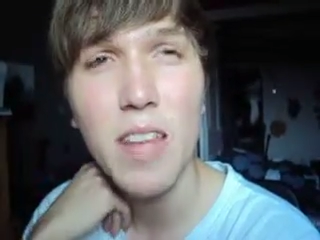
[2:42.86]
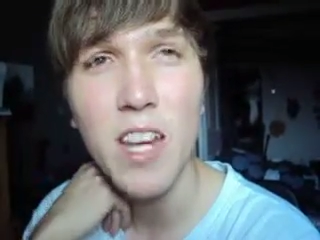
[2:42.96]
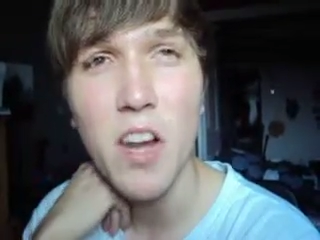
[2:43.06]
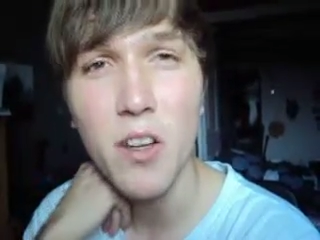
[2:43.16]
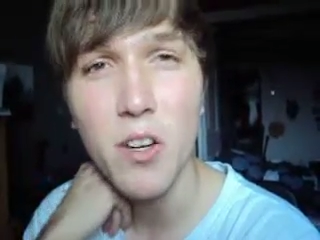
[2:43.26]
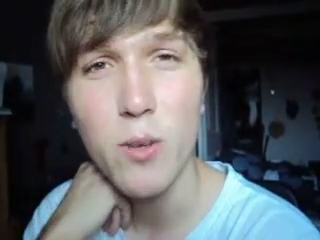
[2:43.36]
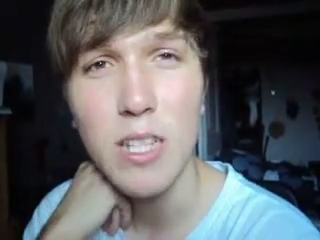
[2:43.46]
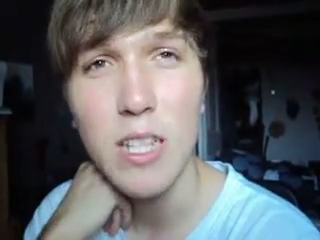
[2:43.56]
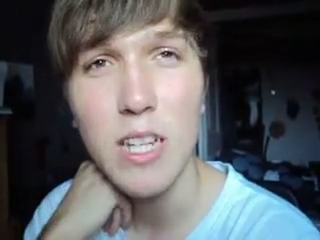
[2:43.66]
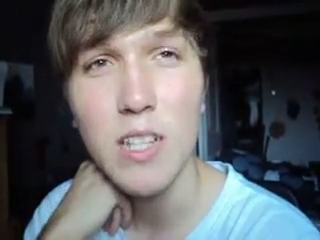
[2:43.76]
like not a
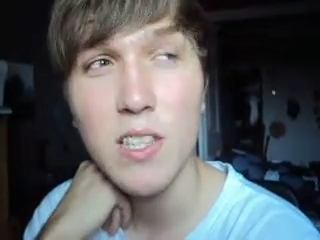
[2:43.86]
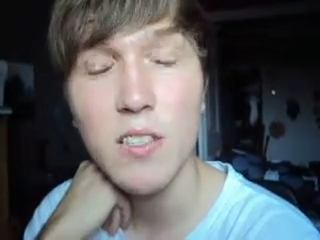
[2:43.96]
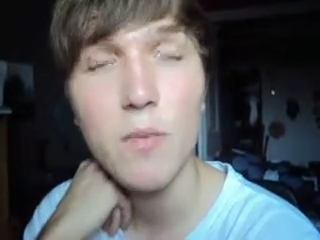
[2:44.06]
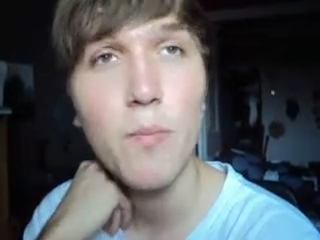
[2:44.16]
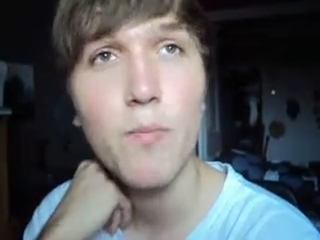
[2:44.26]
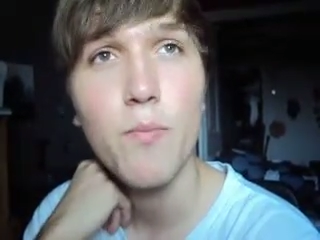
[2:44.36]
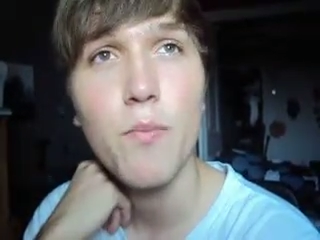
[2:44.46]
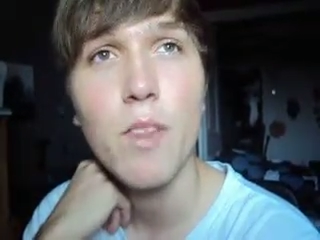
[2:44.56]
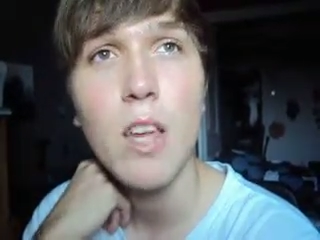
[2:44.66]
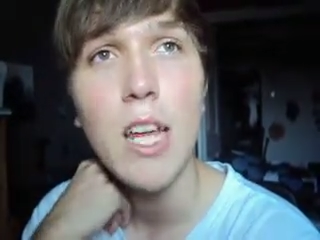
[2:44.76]
coincidence.
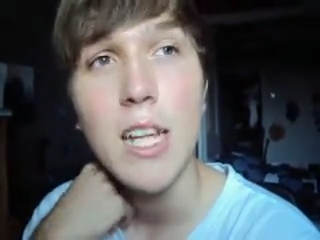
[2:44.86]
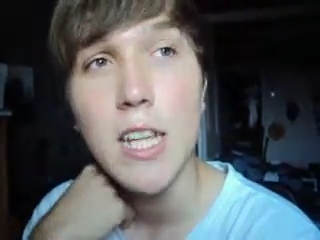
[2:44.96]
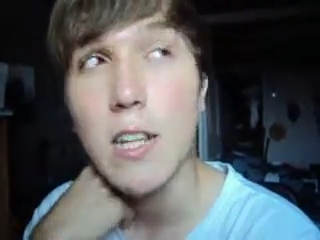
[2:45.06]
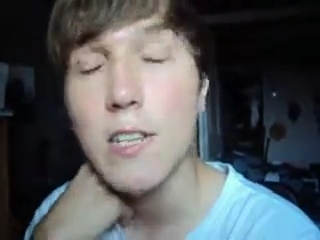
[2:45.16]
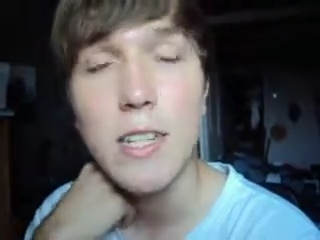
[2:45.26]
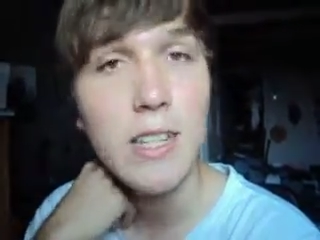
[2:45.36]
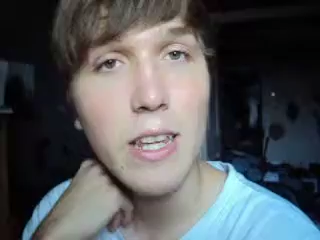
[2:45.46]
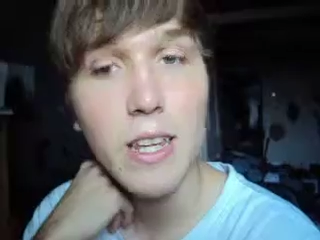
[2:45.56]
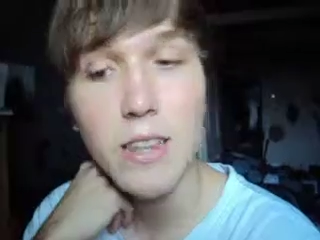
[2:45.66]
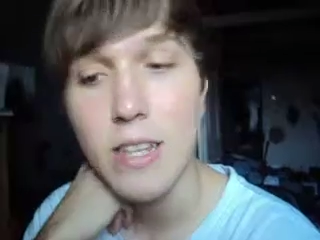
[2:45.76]
That's like
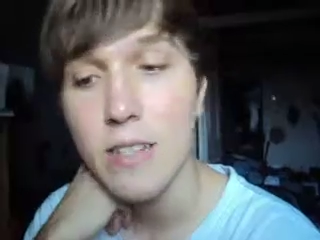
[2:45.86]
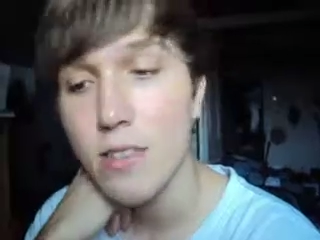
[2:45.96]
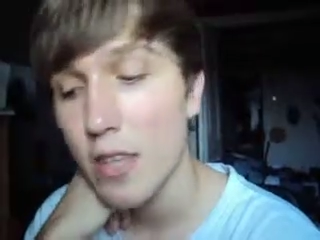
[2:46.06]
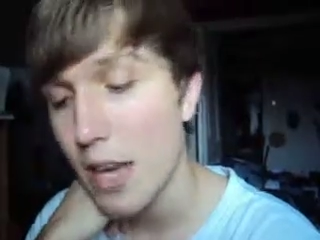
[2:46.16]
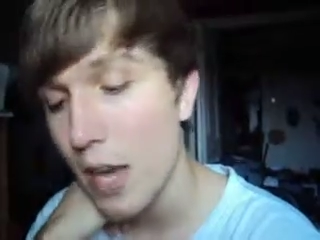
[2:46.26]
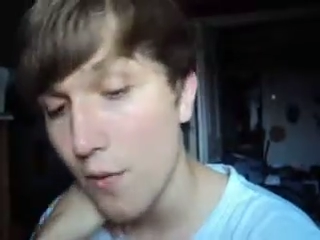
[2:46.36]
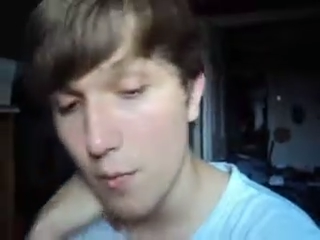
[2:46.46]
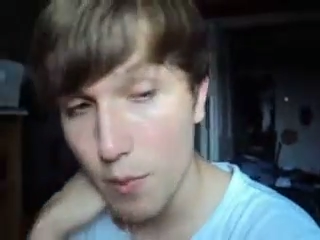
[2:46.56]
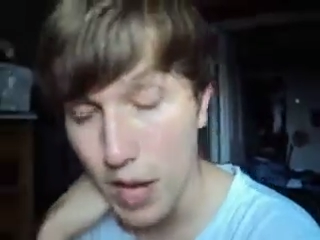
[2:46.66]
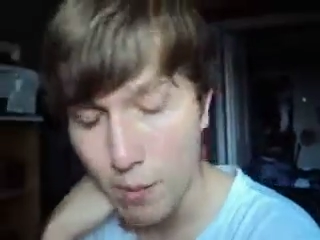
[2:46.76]
saying this: I have a
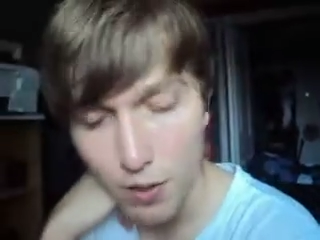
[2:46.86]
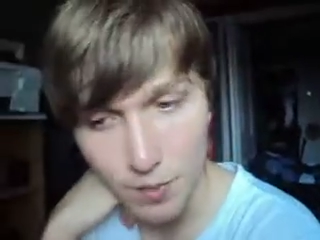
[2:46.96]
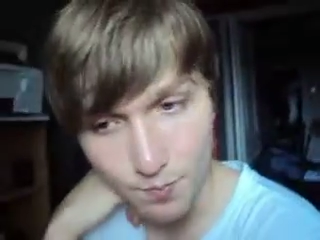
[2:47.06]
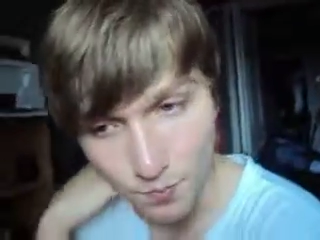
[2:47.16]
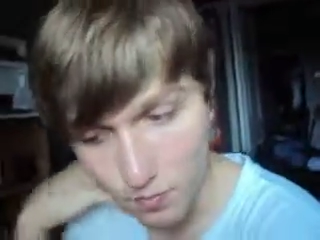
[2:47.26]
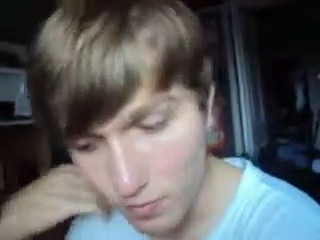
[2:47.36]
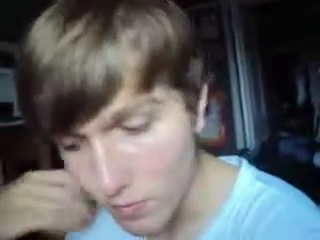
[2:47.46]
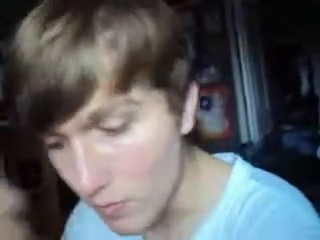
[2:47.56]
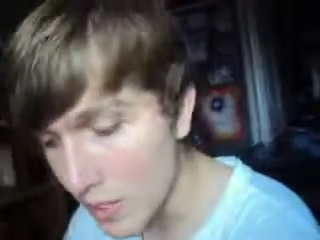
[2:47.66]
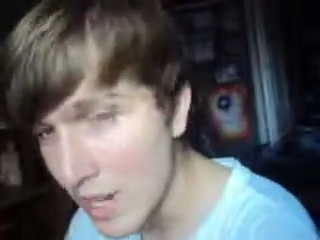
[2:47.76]
paper,
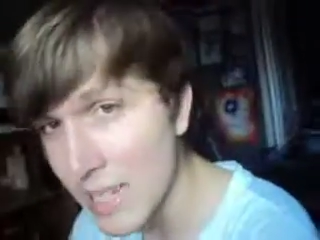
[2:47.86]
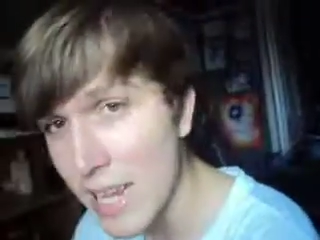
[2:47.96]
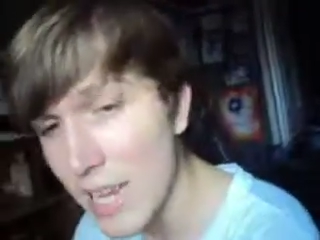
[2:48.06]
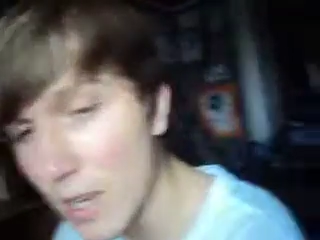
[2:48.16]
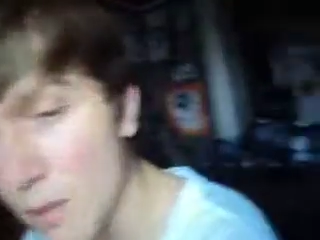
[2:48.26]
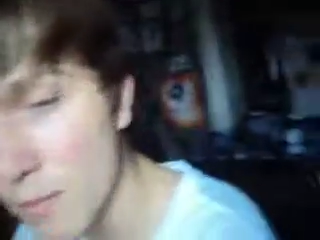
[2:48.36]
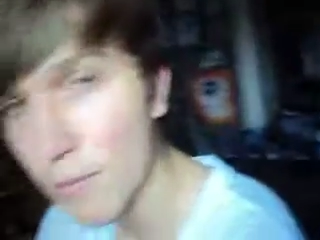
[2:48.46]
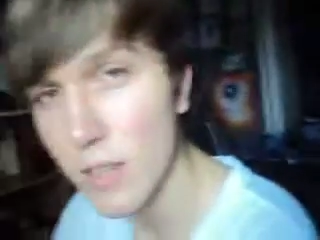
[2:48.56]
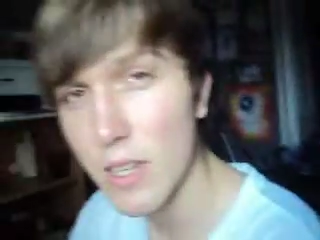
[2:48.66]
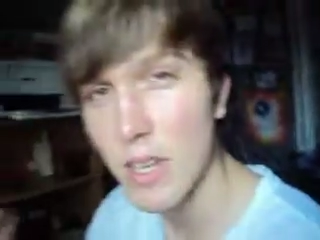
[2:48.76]
and I take
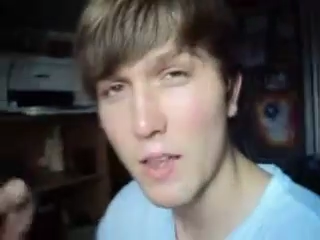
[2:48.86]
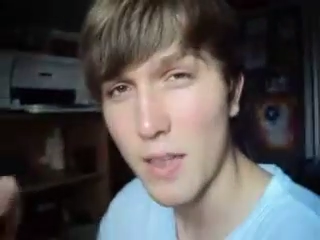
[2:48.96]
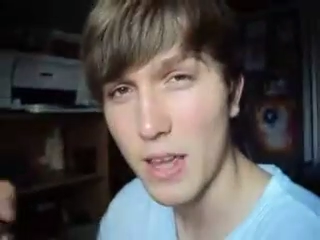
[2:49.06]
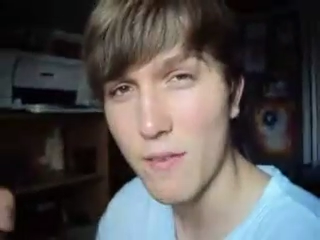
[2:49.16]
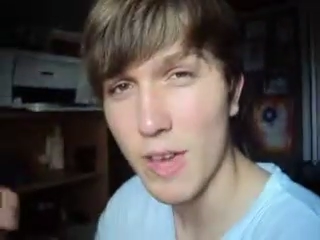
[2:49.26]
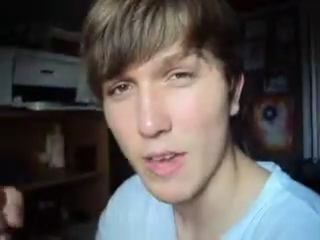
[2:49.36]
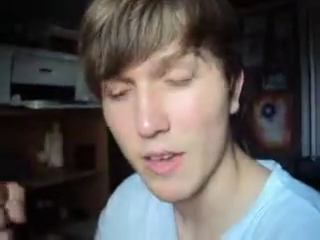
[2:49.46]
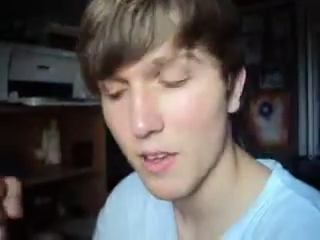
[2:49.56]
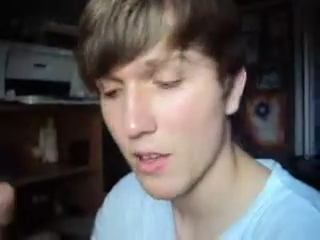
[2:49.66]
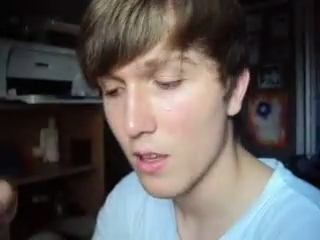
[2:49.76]
a thing of
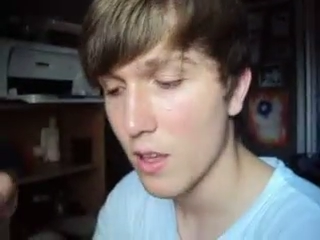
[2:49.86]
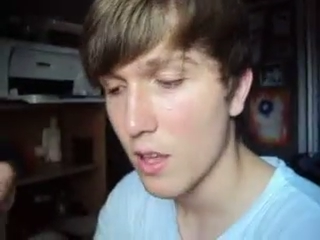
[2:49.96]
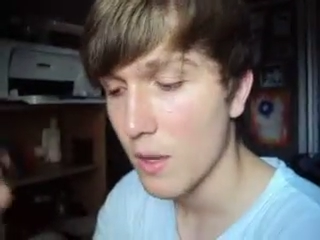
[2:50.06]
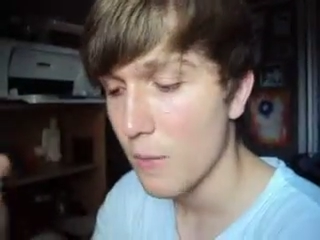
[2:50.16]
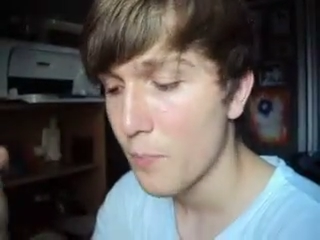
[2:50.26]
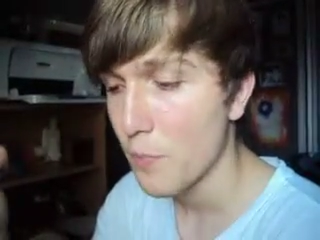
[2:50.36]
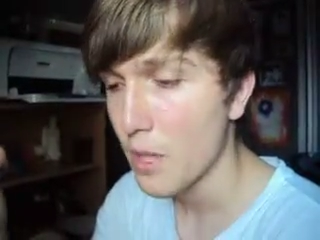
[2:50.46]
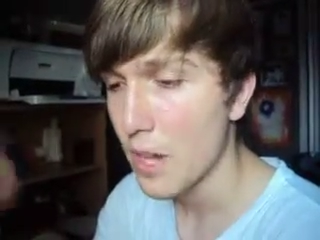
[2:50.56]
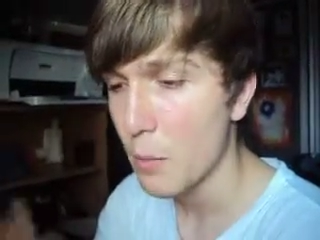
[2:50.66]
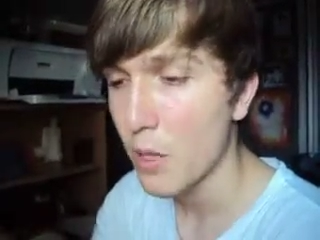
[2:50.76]
ink,
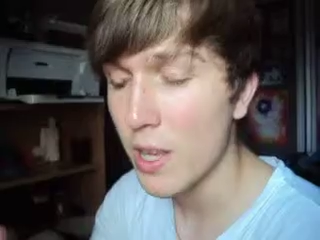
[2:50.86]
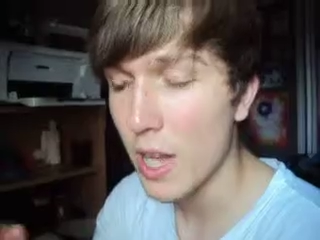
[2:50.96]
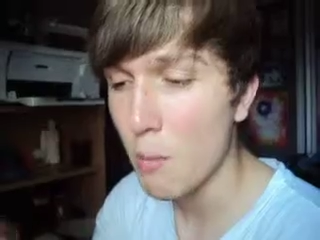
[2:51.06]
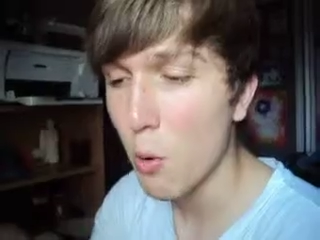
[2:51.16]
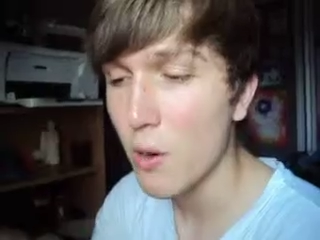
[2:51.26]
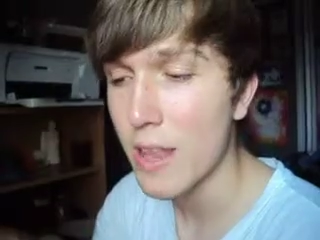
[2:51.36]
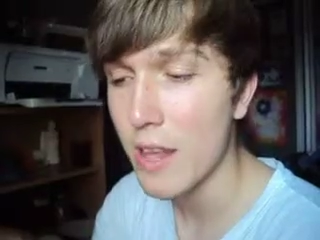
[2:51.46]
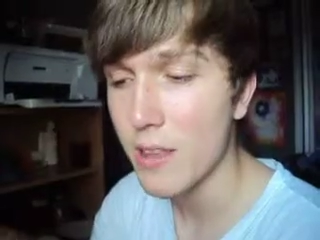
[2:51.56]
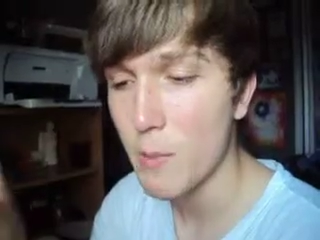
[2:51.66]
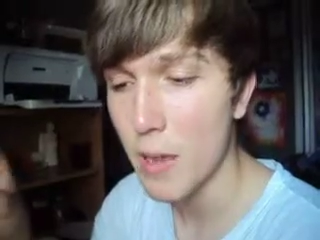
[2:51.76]
and I pour
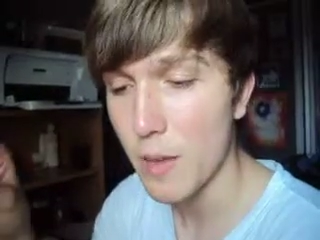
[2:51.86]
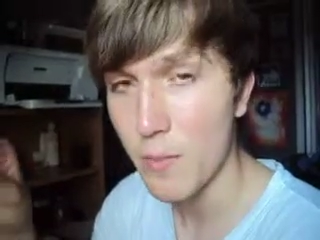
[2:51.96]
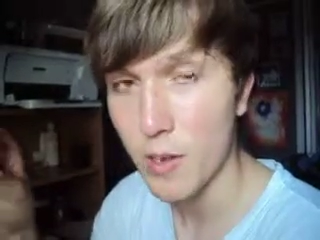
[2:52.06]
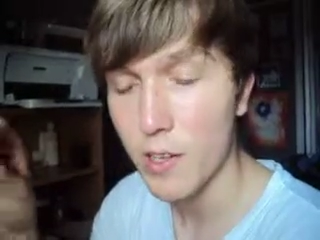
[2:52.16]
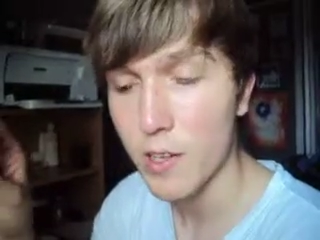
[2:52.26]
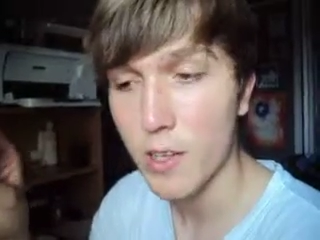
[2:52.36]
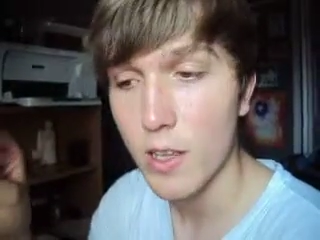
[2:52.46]
that on the paper.